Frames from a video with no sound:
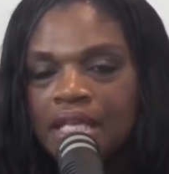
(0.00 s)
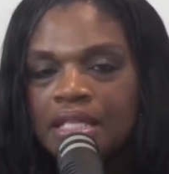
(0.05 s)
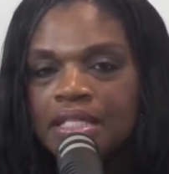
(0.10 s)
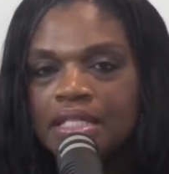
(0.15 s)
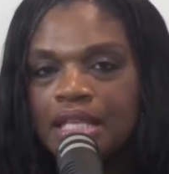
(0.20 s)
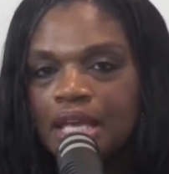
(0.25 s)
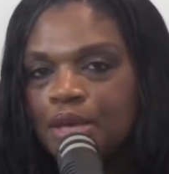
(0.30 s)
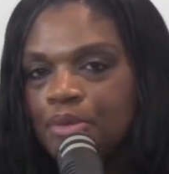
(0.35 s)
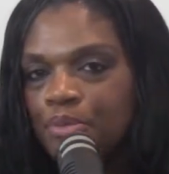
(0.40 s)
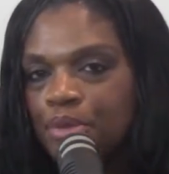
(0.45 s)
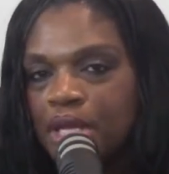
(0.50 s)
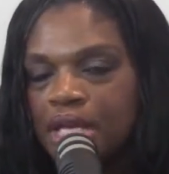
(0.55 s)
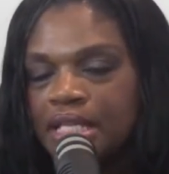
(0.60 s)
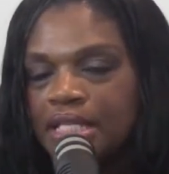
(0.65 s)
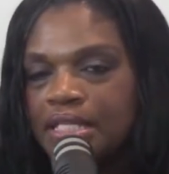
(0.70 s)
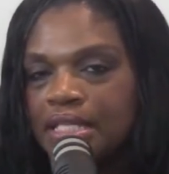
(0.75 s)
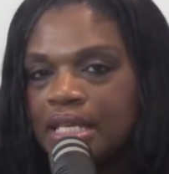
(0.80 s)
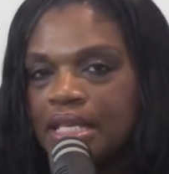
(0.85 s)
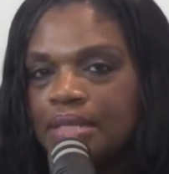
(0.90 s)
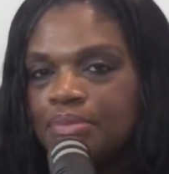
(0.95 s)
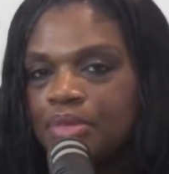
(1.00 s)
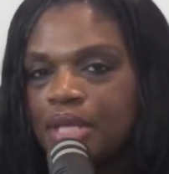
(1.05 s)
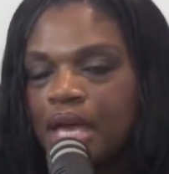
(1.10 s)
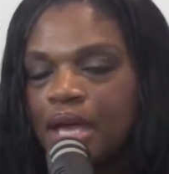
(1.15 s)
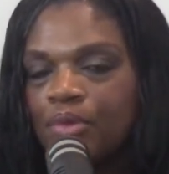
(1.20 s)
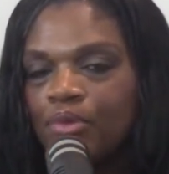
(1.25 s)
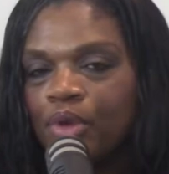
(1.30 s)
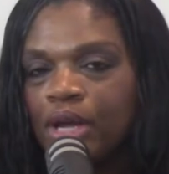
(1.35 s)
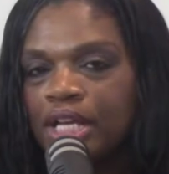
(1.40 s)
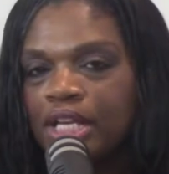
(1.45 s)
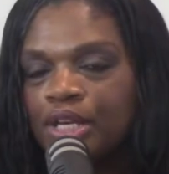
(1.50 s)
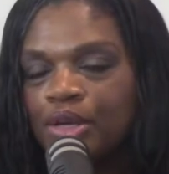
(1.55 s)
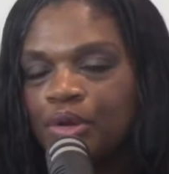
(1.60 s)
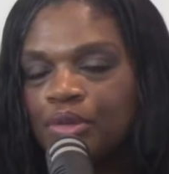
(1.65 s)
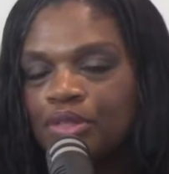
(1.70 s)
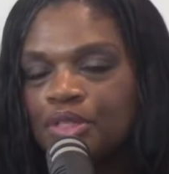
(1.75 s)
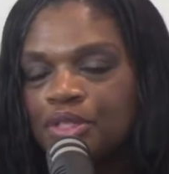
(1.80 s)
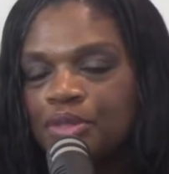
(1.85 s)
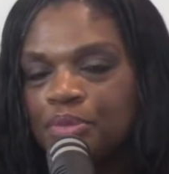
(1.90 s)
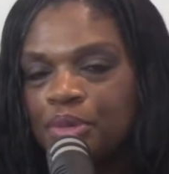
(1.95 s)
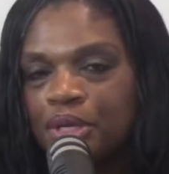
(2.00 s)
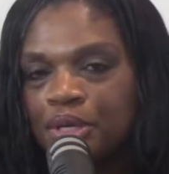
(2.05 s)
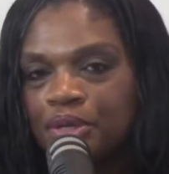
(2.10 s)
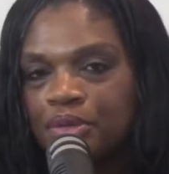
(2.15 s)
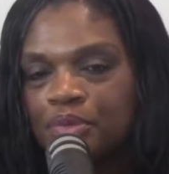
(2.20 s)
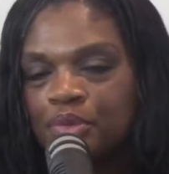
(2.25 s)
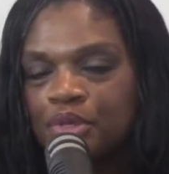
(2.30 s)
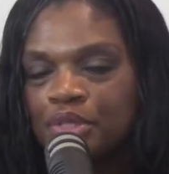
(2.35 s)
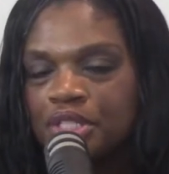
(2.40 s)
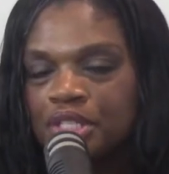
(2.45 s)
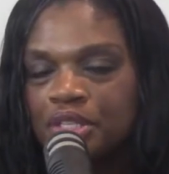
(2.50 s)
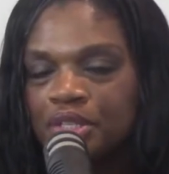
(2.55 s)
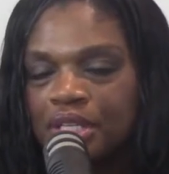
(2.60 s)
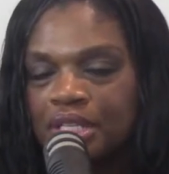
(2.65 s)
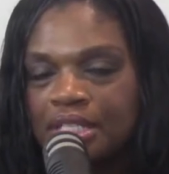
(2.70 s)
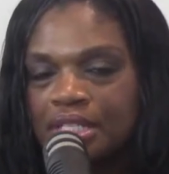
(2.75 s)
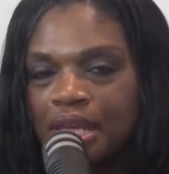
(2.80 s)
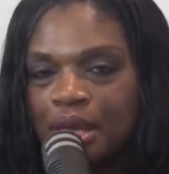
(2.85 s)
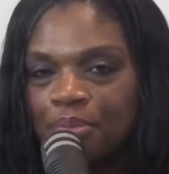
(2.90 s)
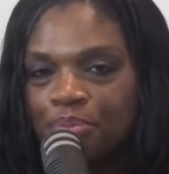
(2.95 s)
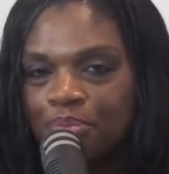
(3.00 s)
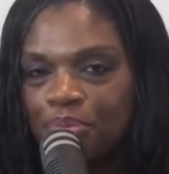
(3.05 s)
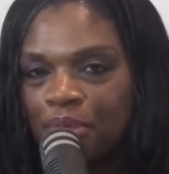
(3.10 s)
Same place, same time, right here on The Spear. We'll see you next time.